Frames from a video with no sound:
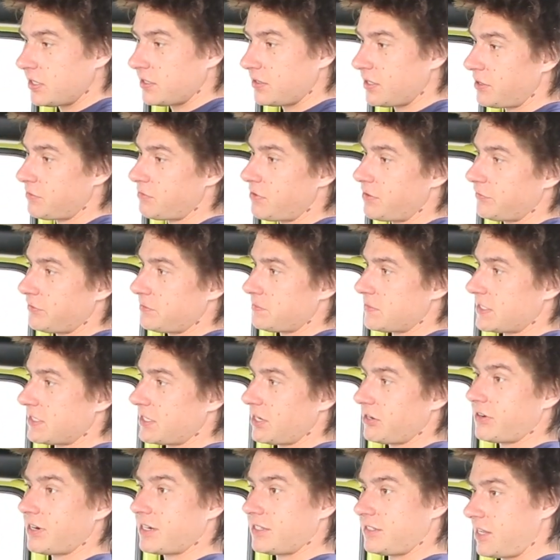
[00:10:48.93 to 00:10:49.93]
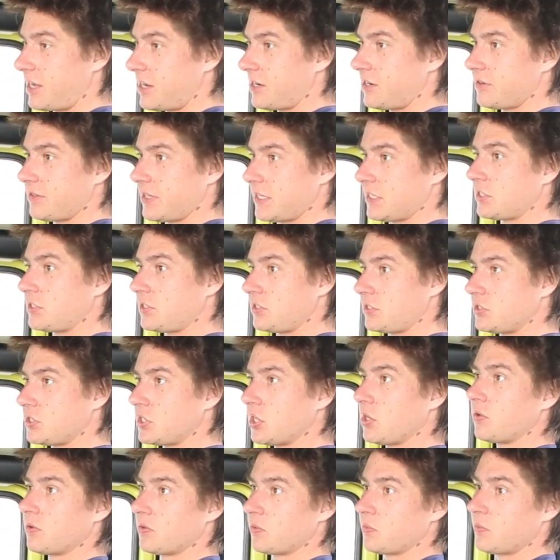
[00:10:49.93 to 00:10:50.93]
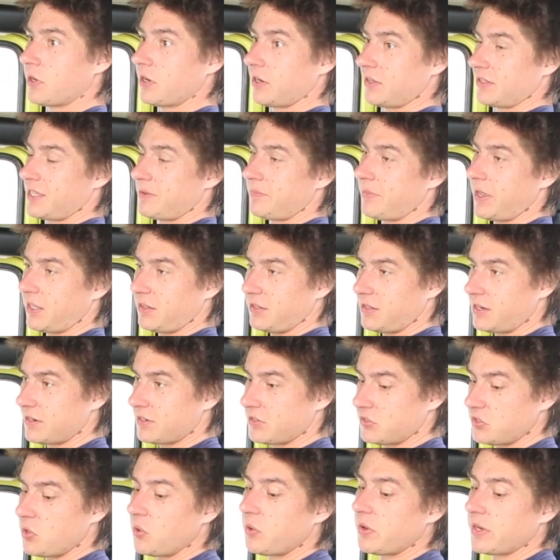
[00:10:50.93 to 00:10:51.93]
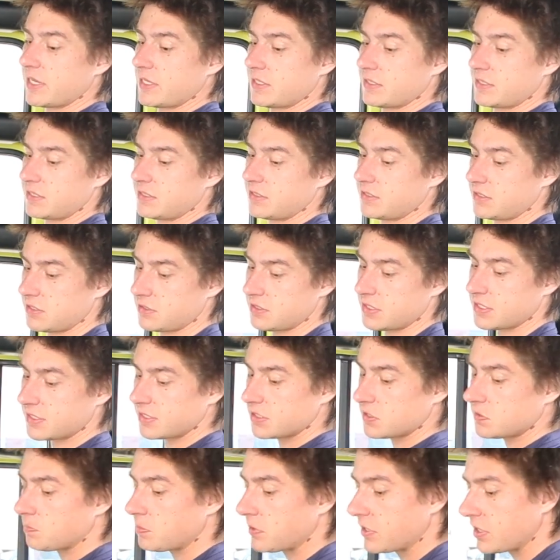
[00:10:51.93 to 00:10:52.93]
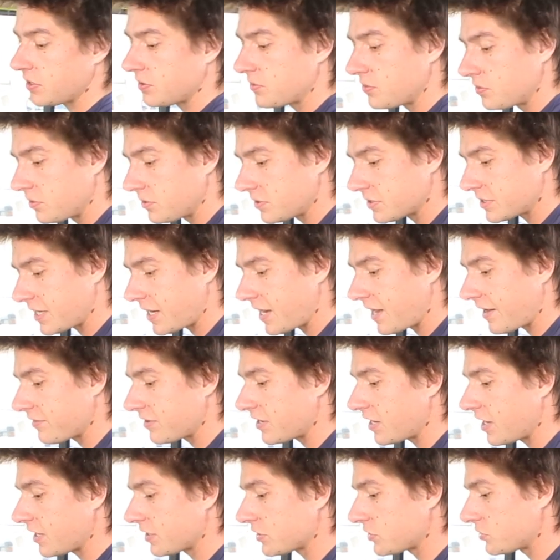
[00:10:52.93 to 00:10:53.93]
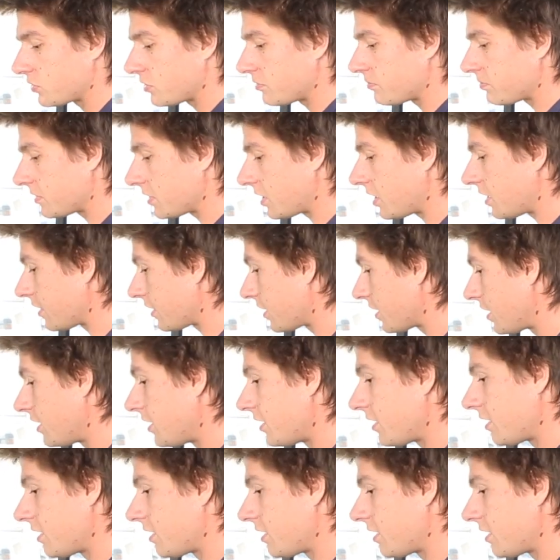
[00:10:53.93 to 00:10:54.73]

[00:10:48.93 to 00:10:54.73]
They run from the cigarette lighter. They just don't work. They make a lot of noise. So this is pretty cool to have an actual plug